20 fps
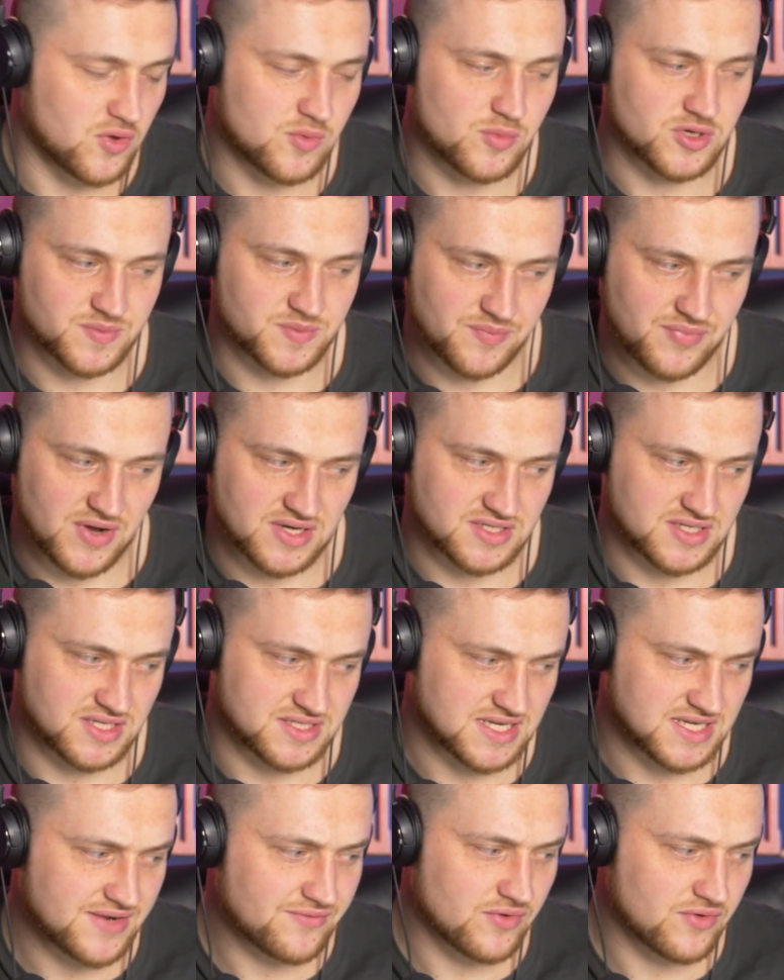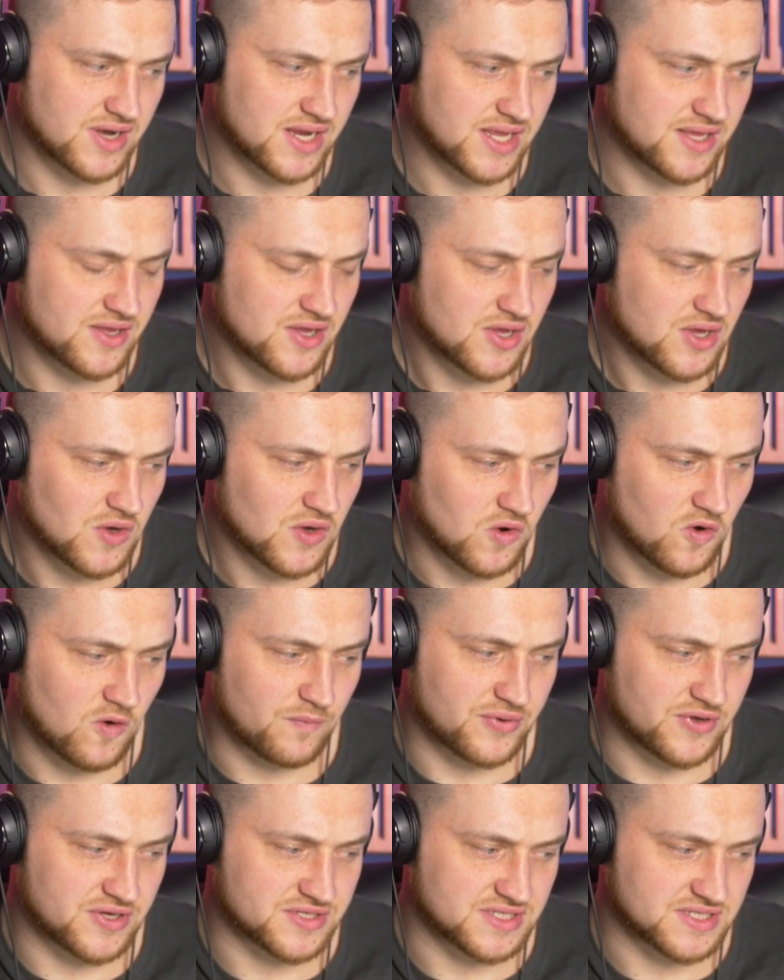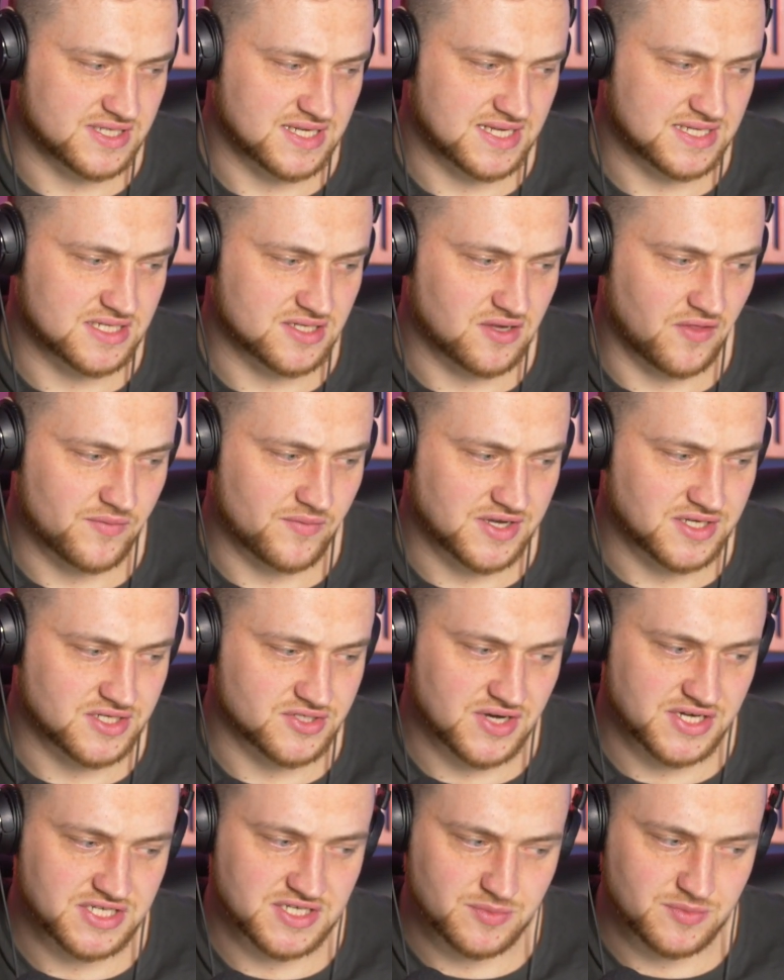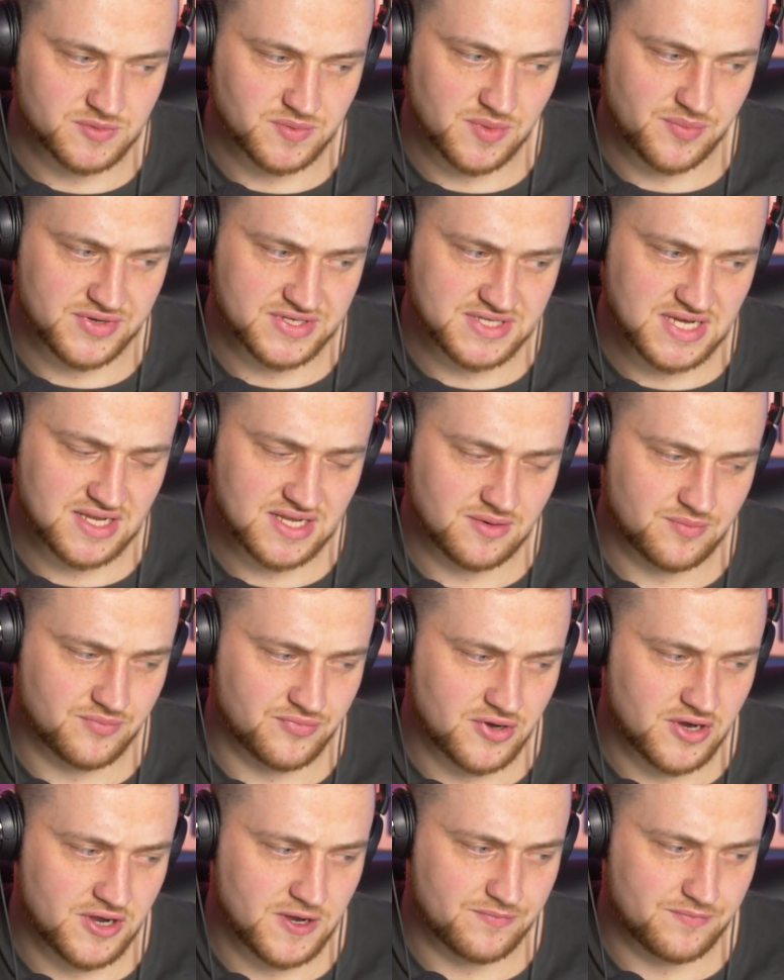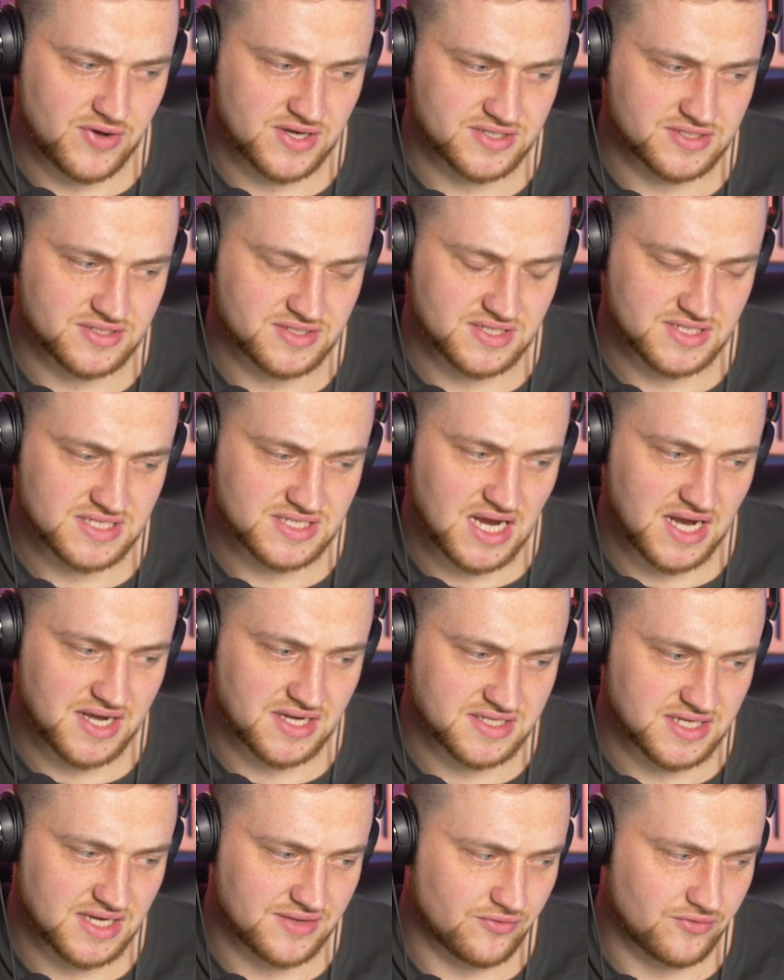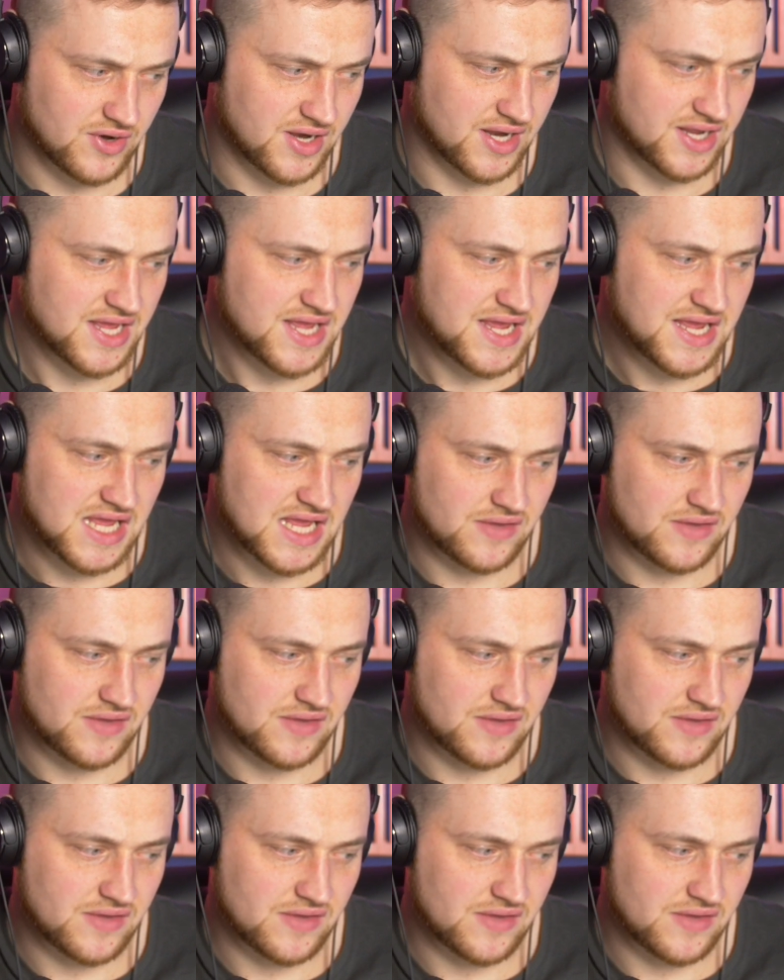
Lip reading: Who must be present at delivery? All persons listed on the registration must be present to sign at delivery.